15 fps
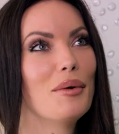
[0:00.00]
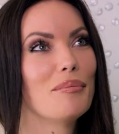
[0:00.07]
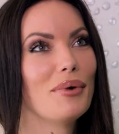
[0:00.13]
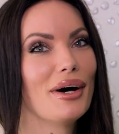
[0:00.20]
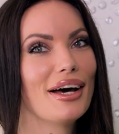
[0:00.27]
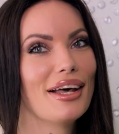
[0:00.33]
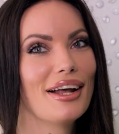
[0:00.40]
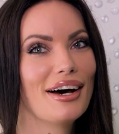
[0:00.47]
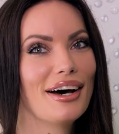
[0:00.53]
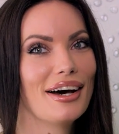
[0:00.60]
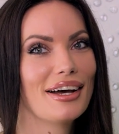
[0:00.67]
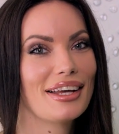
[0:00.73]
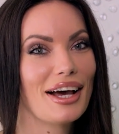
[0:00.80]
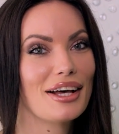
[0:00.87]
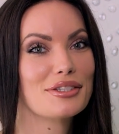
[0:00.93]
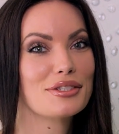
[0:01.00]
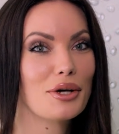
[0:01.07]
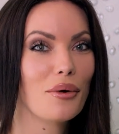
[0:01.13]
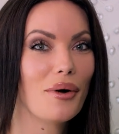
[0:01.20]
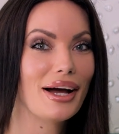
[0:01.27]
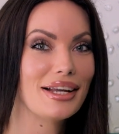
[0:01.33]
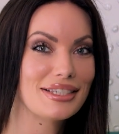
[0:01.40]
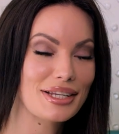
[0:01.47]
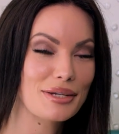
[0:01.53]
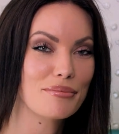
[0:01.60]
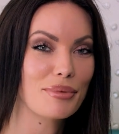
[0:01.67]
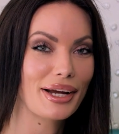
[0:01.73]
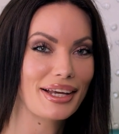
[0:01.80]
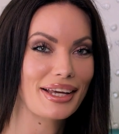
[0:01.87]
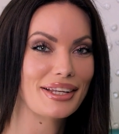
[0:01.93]
But yeah, so I did
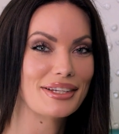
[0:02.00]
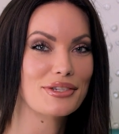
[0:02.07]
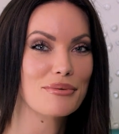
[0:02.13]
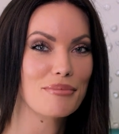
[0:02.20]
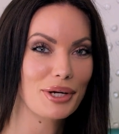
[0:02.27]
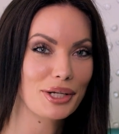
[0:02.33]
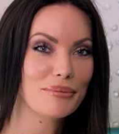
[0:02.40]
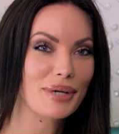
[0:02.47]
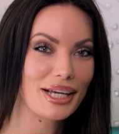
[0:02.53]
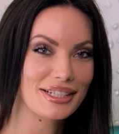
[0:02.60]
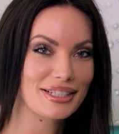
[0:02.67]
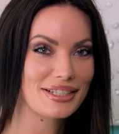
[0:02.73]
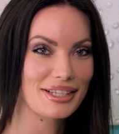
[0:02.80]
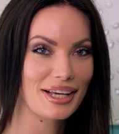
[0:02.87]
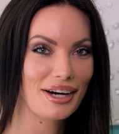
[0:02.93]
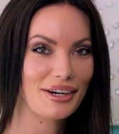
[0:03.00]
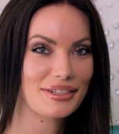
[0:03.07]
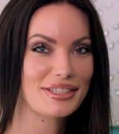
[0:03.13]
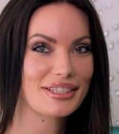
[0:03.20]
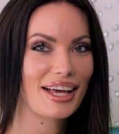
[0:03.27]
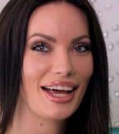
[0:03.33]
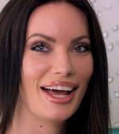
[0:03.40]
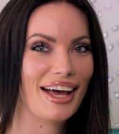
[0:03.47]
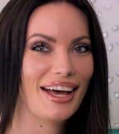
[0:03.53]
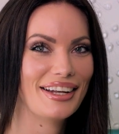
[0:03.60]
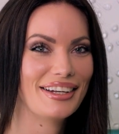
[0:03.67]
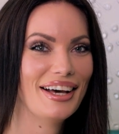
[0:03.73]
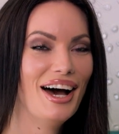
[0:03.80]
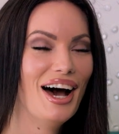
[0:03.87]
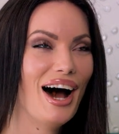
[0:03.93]
break into Marilyn Manson's house,
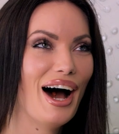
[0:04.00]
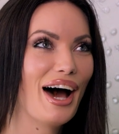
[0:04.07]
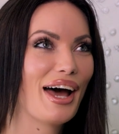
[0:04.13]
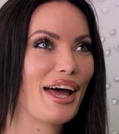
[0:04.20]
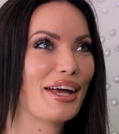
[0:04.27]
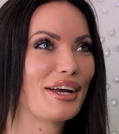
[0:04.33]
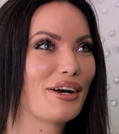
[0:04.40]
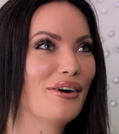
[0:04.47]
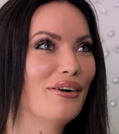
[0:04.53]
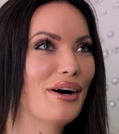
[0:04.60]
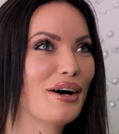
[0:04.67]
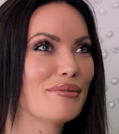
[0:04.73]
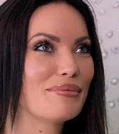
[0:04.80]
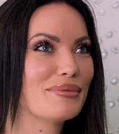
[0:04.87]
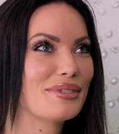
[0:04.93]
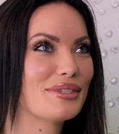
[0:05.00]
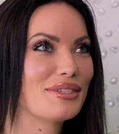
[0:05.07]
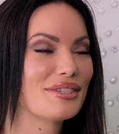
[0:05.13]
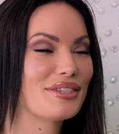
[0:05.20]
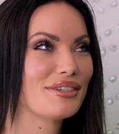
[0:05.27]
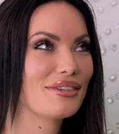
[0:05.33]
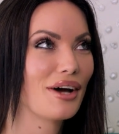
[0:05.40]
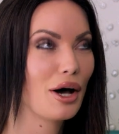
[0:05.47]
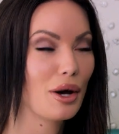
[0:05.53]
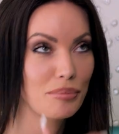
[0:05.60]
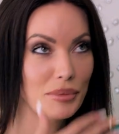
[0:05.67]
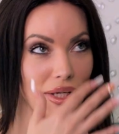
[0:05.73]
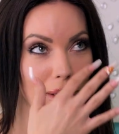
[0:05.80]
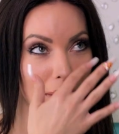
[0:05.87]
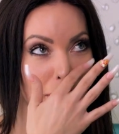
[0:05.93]
and I go up
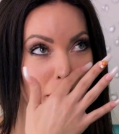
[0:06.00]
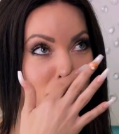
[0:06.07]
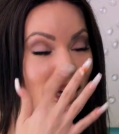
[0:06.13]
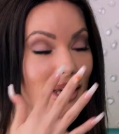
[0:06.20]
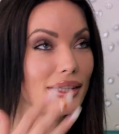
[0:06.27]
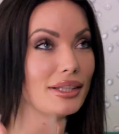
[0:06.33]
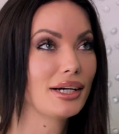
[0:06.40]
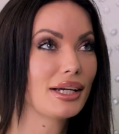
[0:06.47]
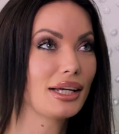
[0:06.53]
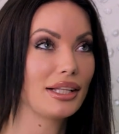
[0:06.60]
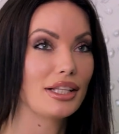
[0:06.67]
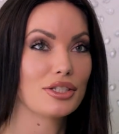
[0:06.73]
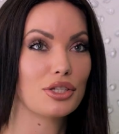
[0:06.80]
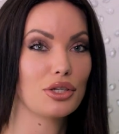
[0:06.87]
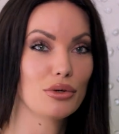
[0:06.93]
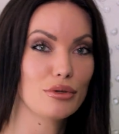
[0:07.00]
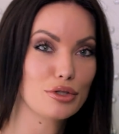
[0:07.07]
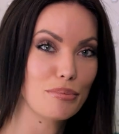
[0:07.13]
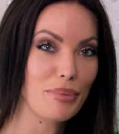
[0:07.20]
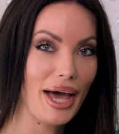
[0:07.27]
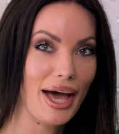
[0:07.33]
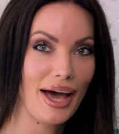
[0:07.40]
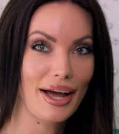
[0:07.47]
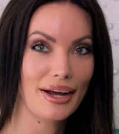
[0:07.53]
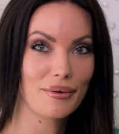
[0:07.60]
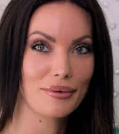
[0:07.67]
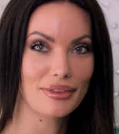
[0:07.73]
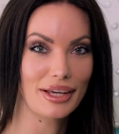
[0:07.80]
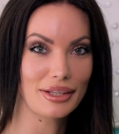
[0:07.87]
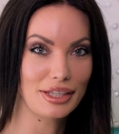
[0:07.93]
the hill. I'm like lugging this huge bag
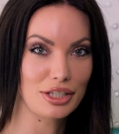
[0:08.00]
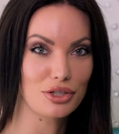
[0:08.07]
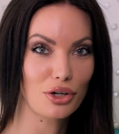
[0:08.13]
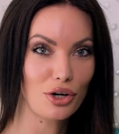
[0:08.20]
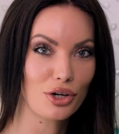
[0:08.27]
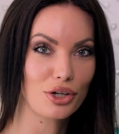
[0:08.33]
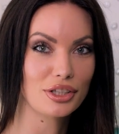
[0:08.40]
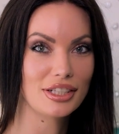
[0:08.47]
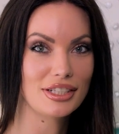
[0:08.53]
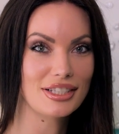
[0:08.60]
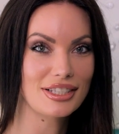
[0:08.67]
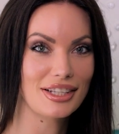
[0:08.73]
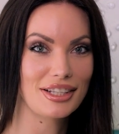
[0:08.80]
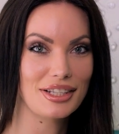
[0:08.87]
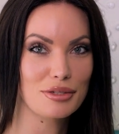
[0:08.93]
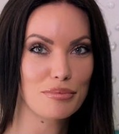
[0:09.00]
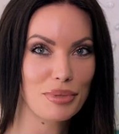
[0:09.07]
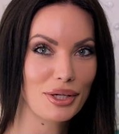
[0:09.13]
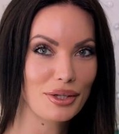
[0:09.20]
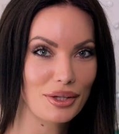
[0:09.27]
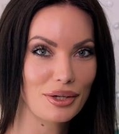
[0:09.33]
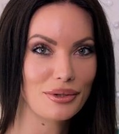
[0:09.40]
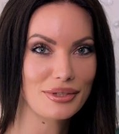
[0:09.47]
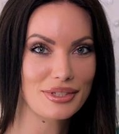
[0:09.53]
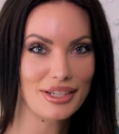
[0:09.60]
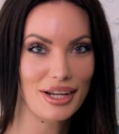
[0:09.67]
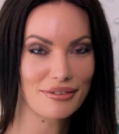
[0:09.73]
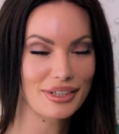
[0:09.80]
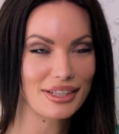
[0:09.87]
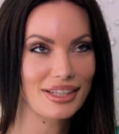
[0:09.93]
with like these curtains and these pillows and
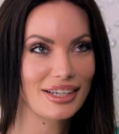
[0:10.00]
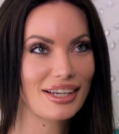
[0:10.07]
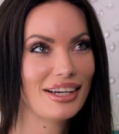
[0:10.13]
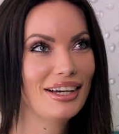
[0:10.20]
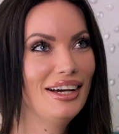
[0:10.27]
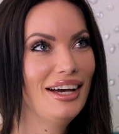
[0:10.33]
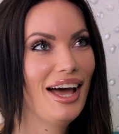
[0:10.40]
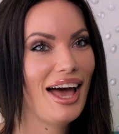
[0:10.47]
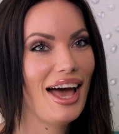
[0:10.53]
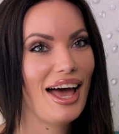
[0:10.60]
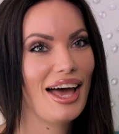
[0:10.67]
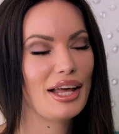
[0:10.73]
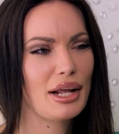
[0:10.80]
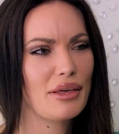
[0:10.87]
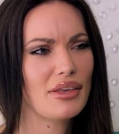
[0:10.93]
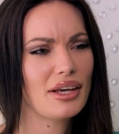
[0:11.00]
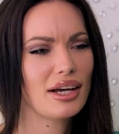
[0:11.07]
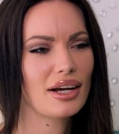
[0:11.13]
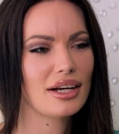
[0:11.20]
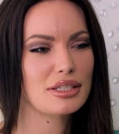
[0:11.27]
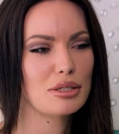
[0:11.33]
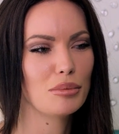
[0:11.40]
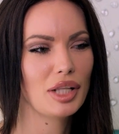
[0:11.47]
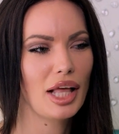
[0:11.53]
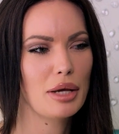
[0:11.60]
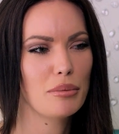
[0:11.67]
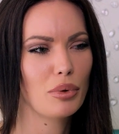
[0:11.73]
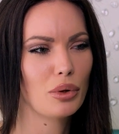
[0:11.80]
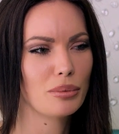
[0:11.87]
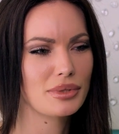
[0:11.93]
everything. And I think I got some
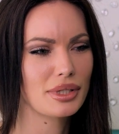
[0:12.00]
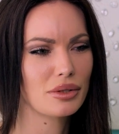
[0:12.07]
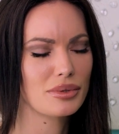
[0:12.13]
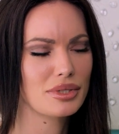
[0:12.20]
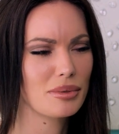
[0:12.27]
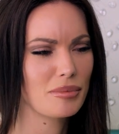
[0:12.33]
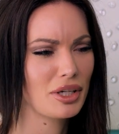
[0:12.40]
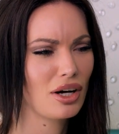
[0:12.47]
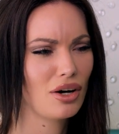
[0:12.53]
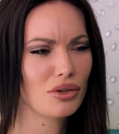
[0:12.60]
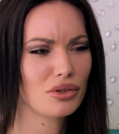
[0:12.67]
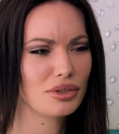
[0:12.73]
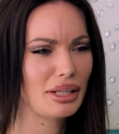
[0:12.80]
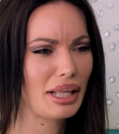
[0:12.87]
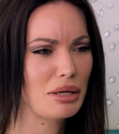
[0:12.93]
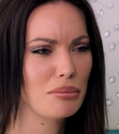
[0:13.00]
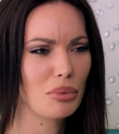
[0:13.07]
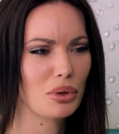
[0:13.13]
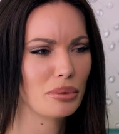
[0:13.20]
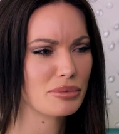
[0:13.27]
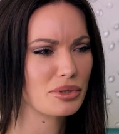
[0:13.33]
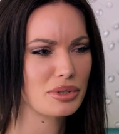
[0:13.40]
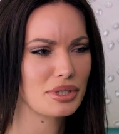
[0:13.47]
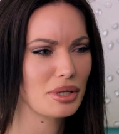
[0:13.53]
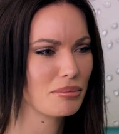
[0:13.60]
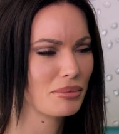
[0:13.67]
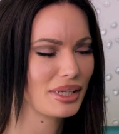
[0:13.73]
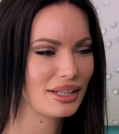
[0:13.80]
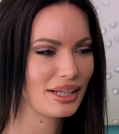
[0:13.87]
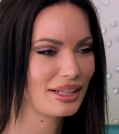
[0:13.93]
light bulbs, like there were some colored light bulbs or
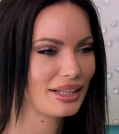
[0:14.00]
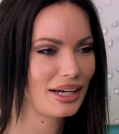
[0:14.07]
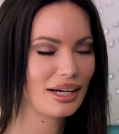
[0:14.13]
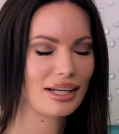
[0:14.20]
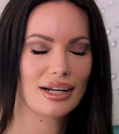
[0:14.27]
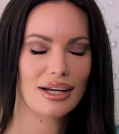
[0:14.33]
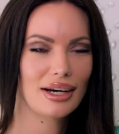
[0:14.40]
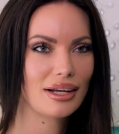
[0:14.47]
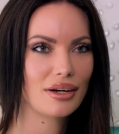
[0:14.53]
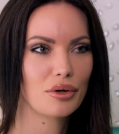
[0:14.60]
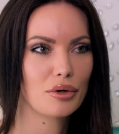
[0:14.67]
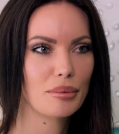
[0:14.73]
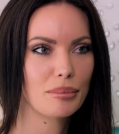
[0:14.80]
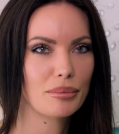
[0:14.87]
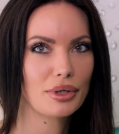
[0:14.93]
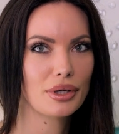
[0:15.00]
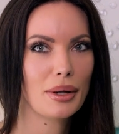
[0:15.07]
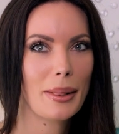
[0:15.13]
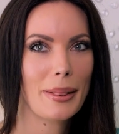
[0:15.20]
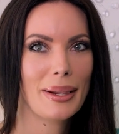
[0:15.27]
something like that. I don't remember.